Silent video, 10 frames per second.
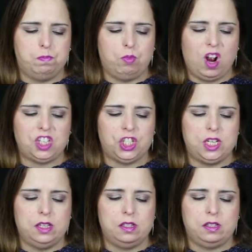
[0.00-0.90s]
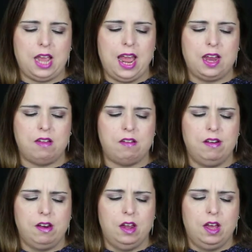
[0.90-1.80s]
brushes, and
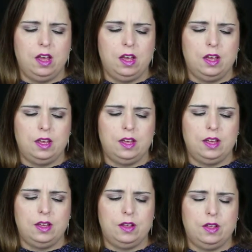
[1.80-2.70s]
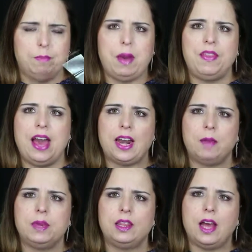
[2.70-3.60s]
by that
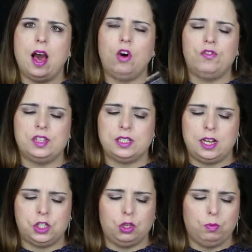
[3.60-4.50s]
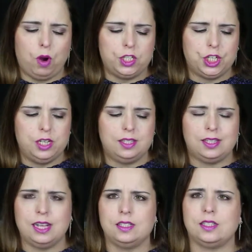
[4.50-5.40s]
I mean the e.l.f. essential brushes.
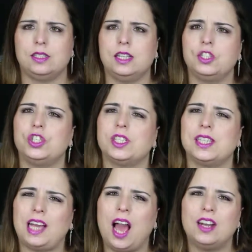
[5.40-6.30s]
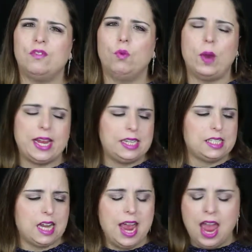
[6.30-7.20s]
That's just the kind of
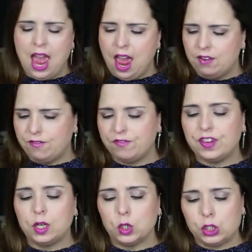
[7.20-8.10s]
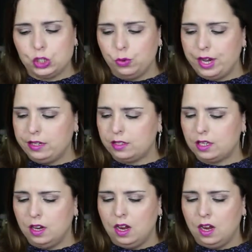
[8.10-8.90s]
weight and feel to it.